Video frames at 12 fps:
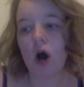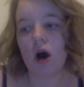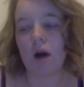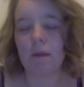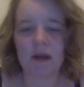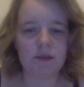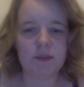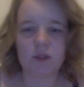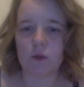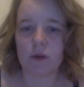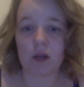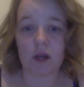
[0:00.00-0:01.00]
I may be
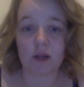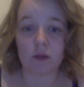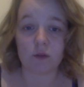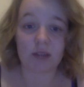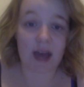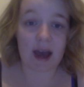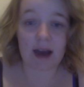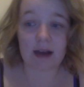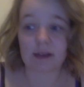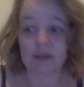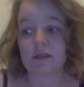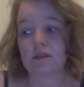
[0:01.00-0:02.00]
doing like little
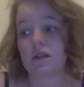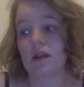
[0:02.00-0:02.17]
tags,